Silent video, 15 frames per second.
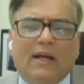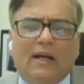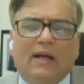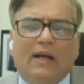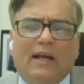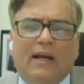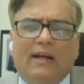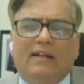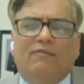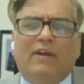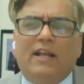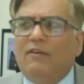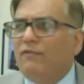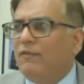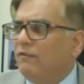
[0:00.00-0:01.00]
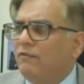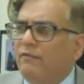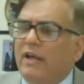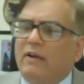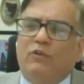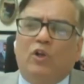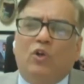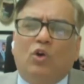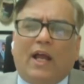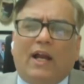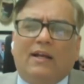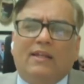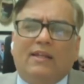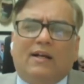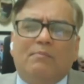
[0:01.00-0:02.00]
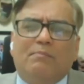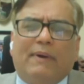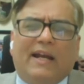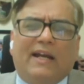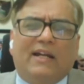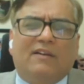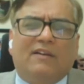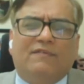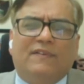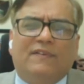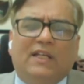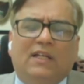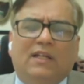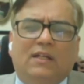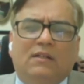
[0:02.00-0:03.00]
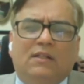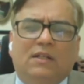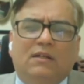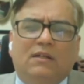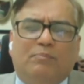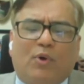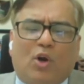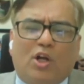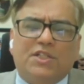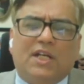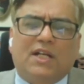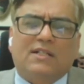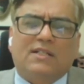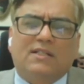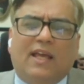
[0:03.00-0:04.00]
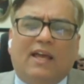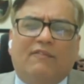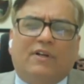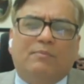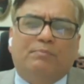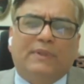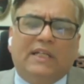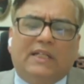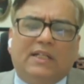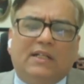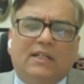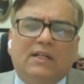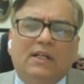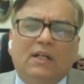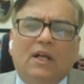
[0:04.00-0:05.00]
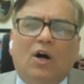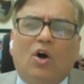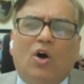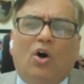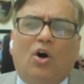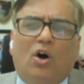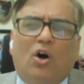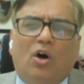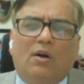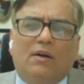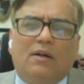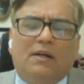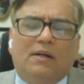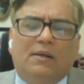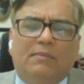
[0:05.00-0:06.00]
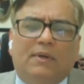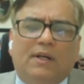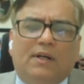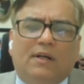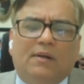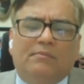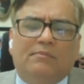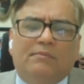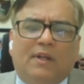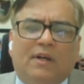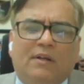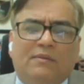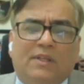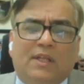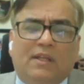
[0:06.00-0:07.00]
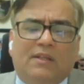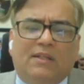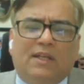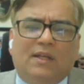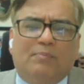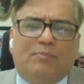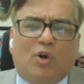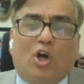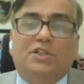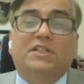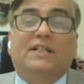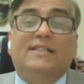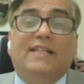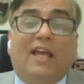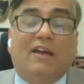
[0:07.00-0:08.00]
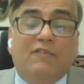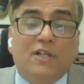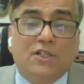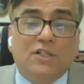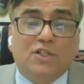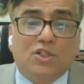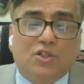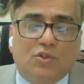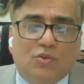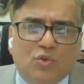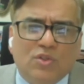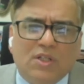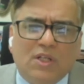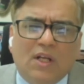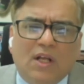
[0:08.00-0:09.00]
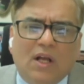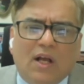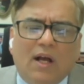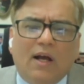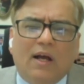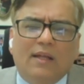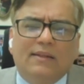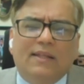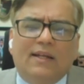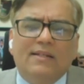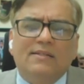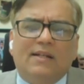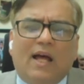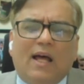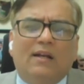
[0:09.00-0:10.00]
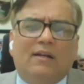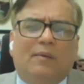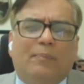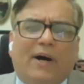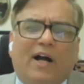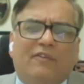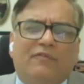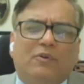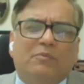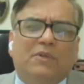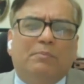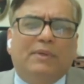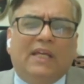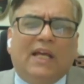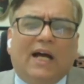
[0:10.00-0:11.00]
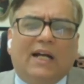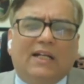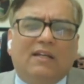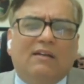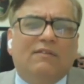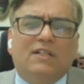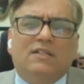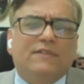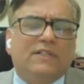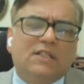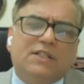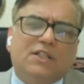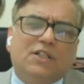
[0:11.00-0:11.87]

uh, and when it, when we look at the comparatively the projects they have completed or um, um the the project they introduced, there is none apart from the BRT which was